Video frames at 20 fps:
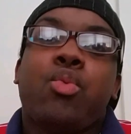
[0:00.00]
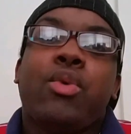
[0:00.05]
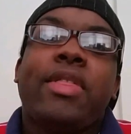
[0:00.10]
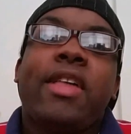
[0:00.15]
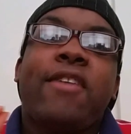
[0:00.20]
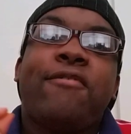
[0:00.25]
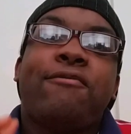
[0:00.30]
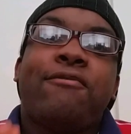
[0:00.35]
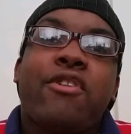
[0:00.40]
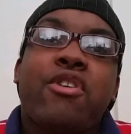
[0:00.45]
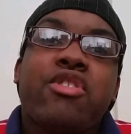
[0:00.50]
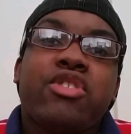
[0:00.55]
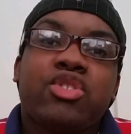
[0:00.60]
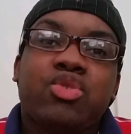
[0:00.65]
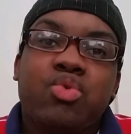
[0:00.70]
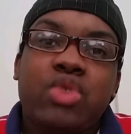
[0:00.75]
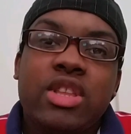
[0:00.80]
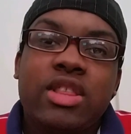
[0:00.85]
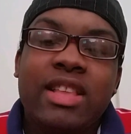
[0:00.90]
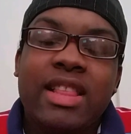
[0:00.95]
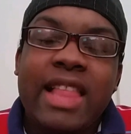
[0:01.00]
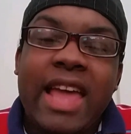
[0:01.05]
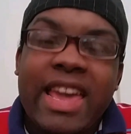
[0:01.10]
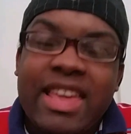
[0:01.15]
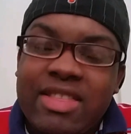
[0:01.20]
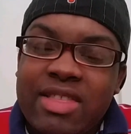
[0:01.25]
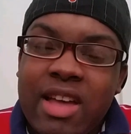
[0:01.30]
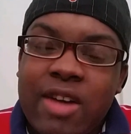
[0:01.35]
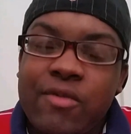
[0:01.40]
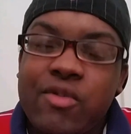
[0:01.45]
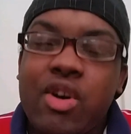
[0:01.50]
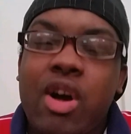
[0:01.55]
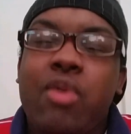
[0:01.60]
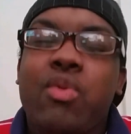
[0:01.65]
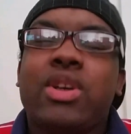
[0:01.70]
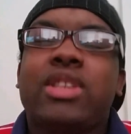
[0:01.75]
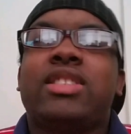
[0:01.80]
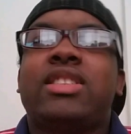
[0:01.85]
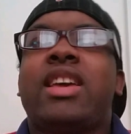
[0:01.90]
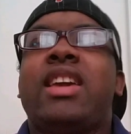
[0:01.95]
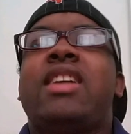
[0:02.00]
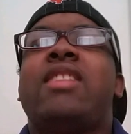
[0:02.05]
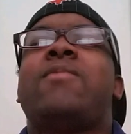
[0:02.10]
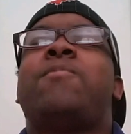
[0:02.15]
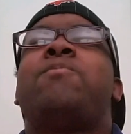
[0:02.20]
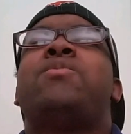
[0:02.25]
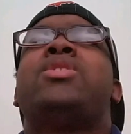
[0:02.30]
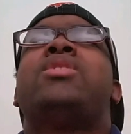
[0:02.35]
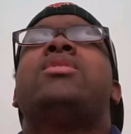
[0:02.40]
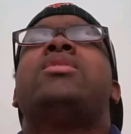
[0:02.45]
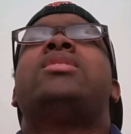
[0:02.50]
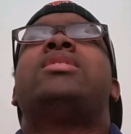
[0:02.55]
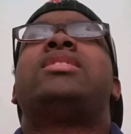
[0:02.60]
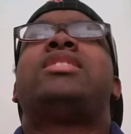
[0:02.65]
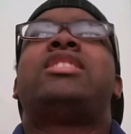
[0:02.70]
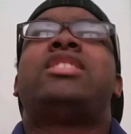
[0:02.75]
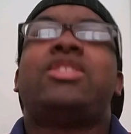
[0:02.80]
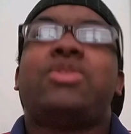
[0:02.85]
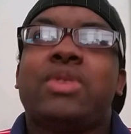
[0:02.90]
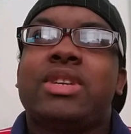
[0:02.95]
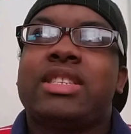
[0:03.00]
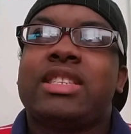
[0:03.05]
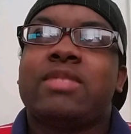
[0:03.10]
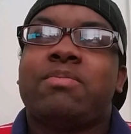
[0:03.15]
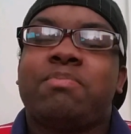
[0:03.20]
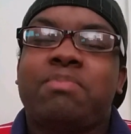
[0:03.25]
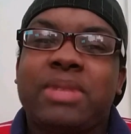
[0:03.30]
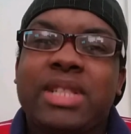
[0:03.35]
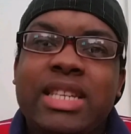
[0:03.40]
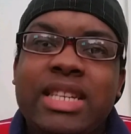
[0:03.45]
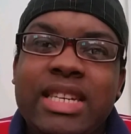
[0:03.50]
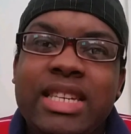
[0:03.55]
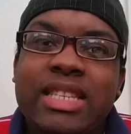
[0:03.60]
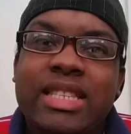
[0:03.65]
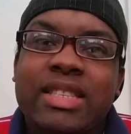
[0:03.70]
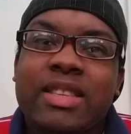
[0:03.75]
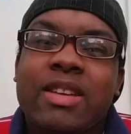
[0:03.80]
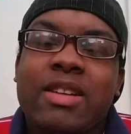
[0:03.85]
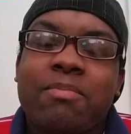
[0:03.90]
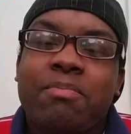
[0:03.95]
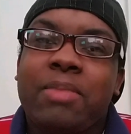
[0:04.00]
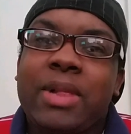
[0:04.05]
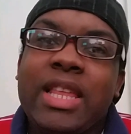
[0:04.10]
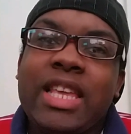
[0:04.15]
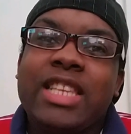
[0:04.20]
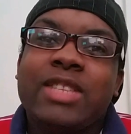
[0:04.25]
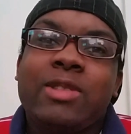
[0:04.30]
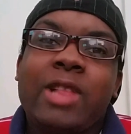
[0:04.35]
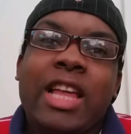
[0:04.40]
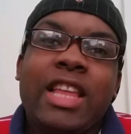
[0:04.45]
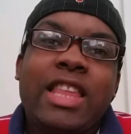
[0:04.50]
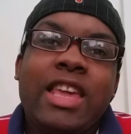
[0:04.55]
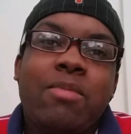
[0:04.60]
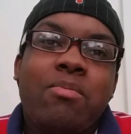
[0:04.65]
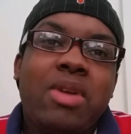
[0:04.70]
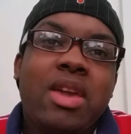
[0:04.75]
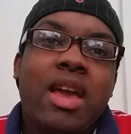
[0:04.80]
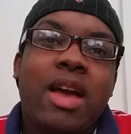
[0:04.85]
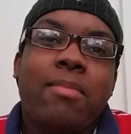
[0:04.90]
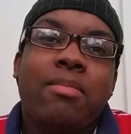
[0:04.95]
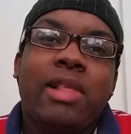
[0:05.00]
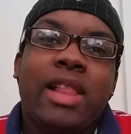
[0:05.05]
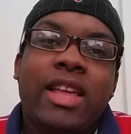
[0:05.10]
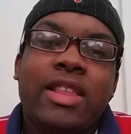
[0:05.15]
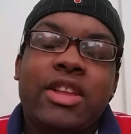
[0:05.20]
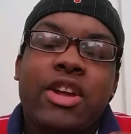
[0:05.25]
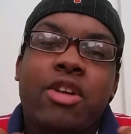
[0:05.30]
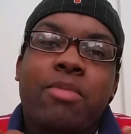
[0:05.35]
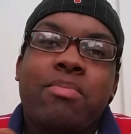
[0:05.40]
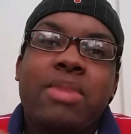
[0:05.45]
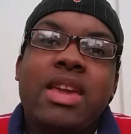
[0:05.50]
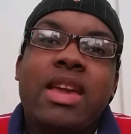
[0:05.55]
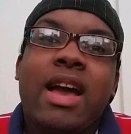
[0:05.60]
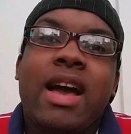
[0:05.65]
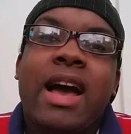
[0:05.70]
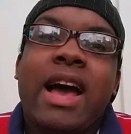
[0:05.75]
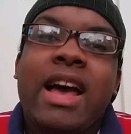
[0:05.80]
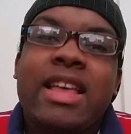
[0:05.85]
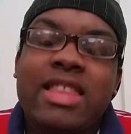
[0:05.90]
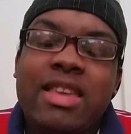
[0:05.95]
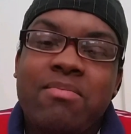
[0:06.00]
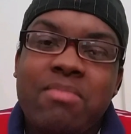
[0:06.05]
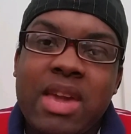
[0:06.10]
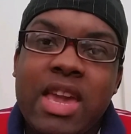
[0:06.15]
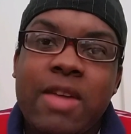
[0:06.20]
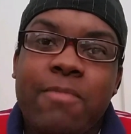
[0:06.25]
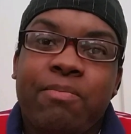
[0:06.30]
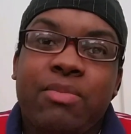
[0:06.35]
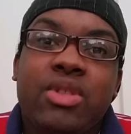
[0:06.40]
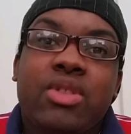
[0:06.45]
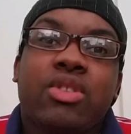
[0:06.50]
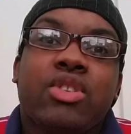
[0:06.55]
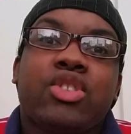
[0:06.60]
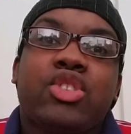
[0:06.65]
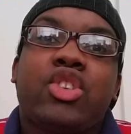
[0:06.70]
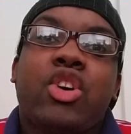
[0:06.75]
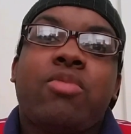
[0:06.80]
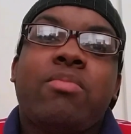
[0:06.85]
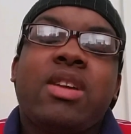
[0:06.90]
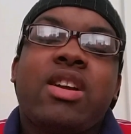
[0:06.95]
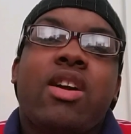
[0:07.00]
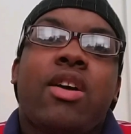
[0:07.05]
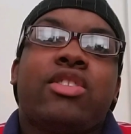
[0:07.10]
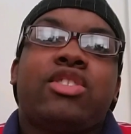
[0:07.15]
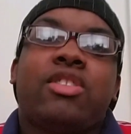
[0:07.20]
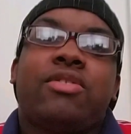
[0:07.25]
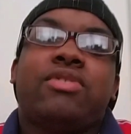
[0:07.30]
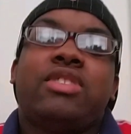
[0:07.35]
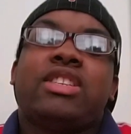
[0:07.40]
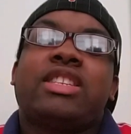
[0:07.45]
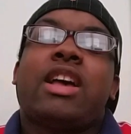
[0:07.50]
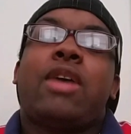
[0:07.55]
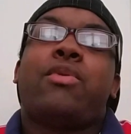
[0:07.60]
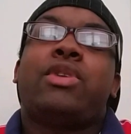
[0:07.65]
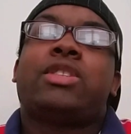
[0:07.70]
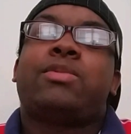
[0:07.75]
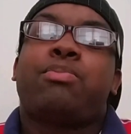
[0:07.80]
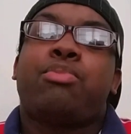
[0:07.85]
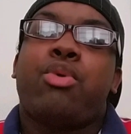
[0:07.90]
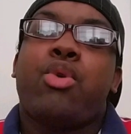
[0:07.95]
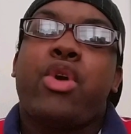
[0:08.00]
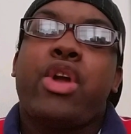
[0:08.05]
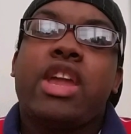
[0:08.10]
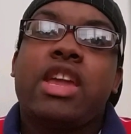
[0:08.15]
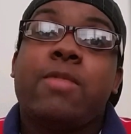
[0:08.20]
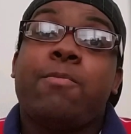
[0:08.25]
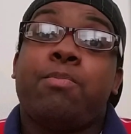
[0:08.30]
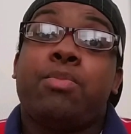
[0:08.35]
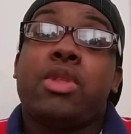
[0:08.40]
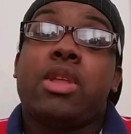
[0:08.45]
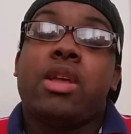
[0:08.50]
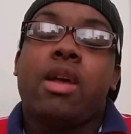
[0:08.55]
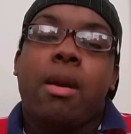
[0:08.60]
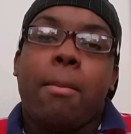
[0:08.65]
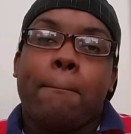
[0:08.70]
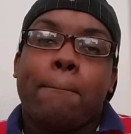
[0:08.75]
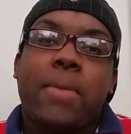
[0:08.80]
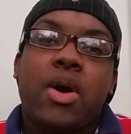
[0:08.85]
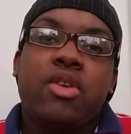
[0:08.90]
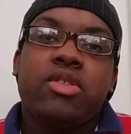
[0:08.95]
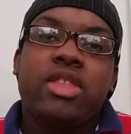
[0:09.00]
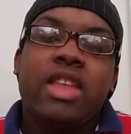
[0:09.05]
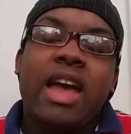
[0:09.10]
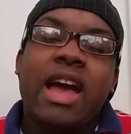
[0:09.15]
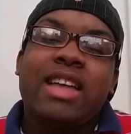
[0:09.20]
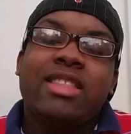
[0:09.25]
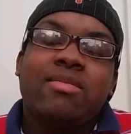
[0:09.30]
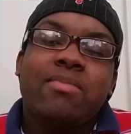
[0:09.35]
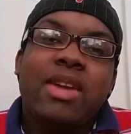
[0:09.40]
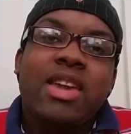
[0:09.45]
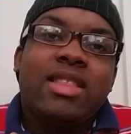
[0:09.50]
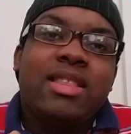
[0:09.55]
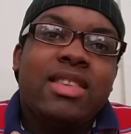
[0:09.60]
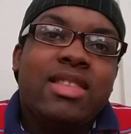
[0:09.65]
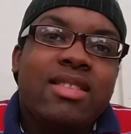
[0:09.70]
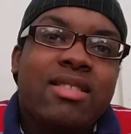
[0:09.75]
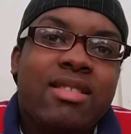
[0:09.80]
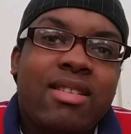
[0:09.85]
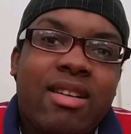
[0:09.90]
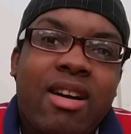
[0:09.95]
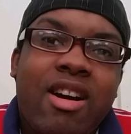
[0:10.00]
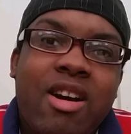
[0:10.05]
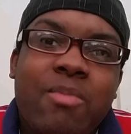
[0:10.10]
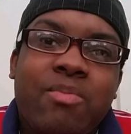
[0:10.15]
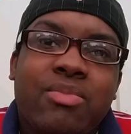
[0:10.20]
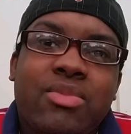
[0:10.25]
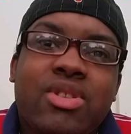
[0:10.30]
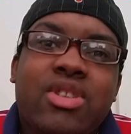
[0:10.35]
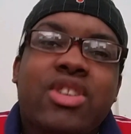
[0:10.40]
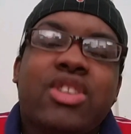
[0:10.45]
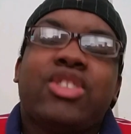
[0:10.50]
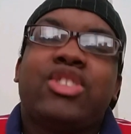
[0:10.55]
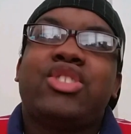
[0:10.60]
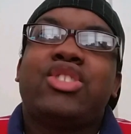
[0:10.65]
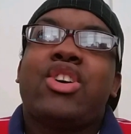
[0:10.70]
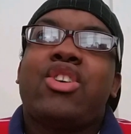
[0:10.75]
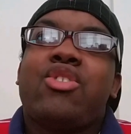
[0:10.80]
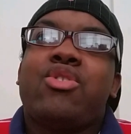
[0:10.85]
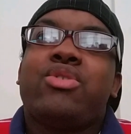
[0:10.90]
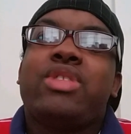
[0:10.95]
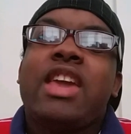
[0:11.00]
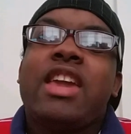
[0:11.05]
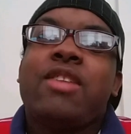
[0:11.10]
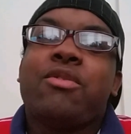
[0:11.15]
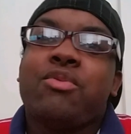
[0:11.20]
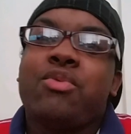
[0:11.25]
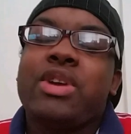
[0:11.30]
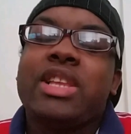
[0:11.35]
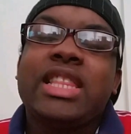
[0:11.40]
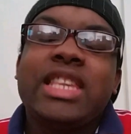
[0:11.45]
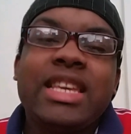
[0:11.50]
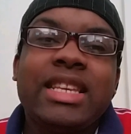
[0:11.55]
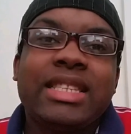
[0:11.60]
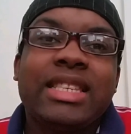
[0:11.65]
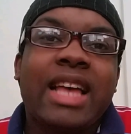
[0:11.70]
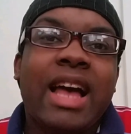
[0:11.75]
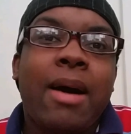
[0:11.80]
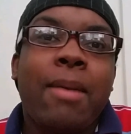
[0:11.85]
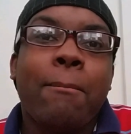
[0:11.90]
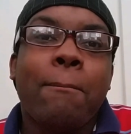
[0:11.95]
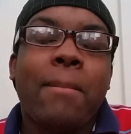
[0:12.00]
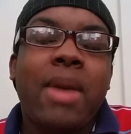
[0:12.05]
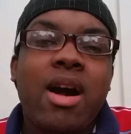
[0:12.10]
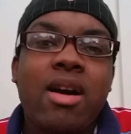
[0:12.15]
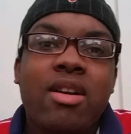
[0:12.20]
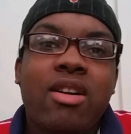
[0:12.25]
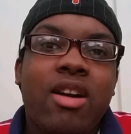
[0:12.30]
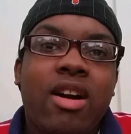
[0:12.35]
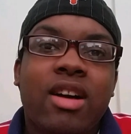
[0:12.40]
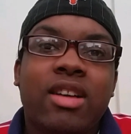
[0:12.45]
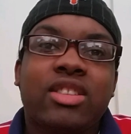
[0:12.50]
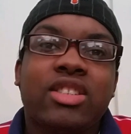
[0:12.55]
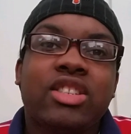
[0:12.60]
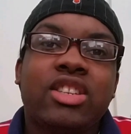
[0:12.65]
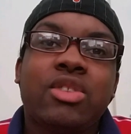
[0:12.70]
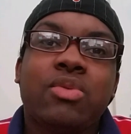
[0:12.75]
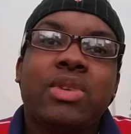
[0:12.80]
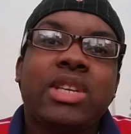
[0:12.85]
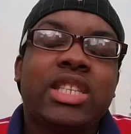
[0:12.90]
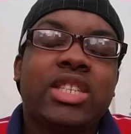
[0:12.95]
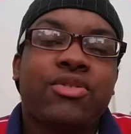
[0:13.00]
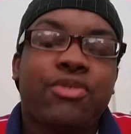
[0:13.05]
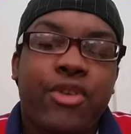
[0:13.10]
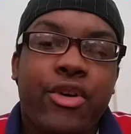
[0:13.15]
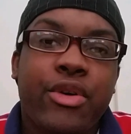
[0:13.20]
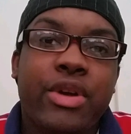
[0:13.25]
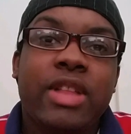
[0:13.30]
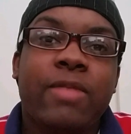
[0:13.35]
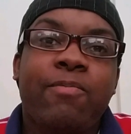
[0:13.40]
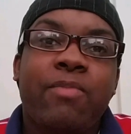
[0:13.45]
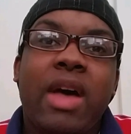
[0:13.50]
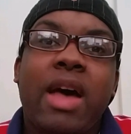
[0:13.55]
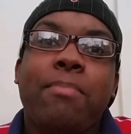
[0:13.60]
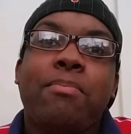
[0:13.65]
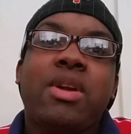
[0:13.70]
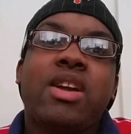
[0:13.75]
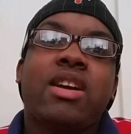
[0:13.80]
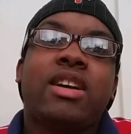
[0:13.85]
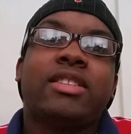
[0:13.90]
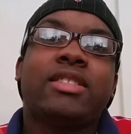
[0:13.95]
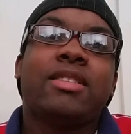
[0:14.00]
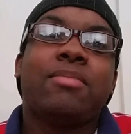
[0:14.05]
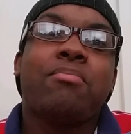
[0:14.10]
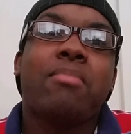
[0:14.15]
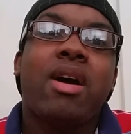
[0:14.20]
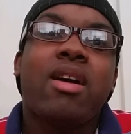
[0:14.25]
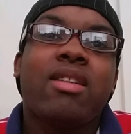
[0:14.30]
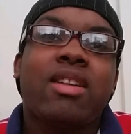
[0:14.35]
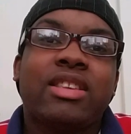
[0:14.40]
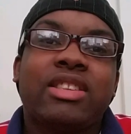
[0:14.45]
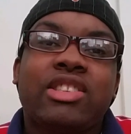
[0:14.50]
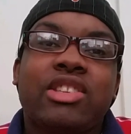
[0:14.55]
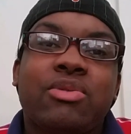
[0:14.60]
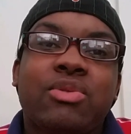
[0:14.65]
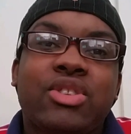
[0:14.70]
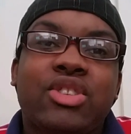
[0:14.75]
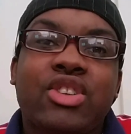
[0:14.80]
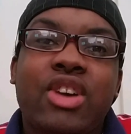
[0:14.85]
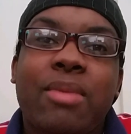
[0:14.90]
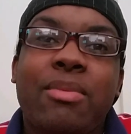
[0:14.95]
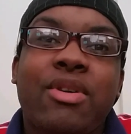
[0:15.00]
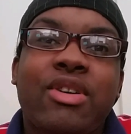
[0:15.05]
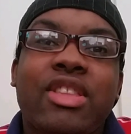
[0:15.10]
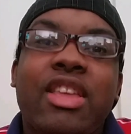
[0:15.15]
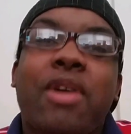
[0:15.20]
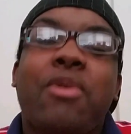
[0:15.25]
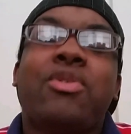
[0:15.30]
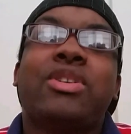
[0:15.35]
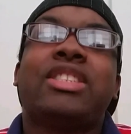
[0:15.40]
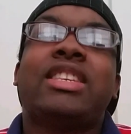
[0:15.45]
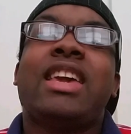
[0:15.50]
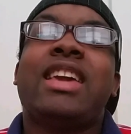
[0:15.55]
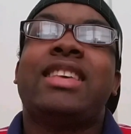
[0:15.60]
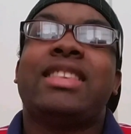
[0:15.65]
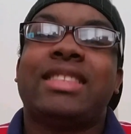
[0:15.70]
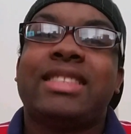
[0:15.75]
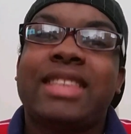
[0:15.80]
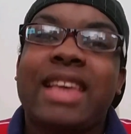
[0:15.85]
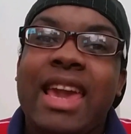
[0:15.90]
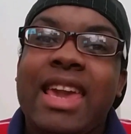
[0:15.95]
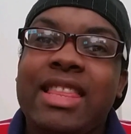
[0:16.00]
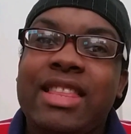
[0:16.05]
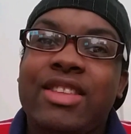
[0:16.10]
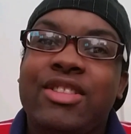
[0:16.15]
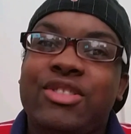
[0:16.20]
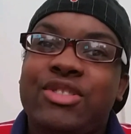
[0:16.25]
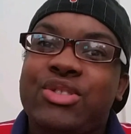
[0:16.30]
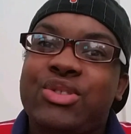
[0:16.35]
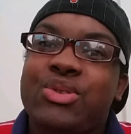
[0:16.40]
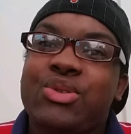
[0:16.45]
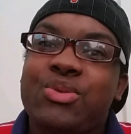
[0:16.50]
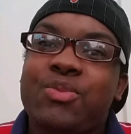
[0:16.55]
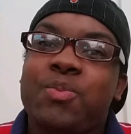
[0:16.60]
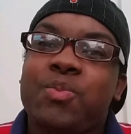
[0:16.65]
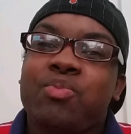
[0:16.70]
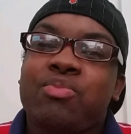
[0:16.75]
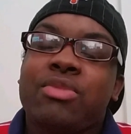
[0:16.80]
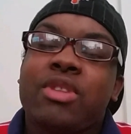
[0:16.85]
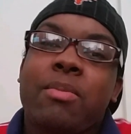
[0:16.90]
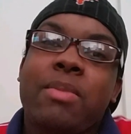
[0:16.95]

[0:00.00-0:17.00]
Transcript: When I first read the light novel, I was saying, seriously, please, please let there be an anime. So because of this, I was praying, but the anime didn't come. So they released a manga series for it. And because the manga series come out, I was excited too.